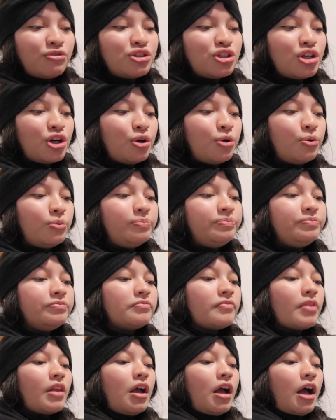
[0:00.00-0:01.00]
So
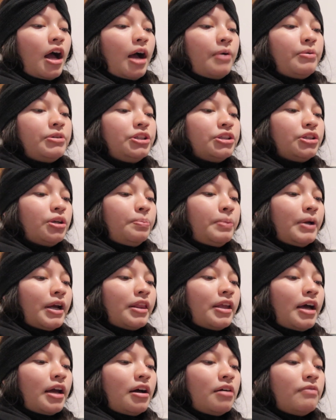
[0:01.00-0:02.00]
I went to go
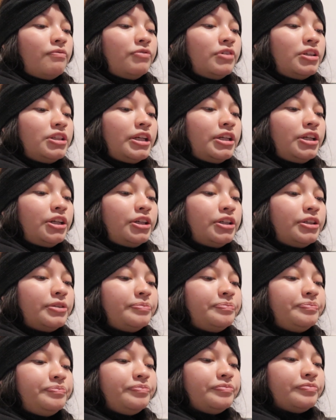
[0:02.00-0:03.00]
pick that up for
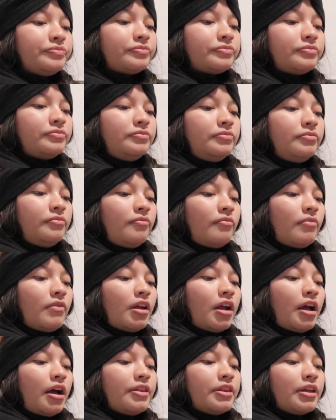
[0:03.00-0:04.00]
dinner,
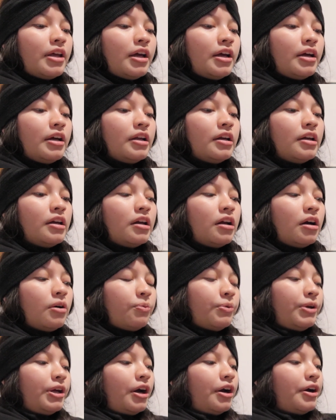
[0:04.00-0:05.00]
and
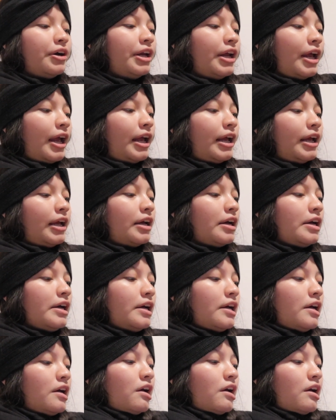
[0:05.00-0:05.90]
then we already ate.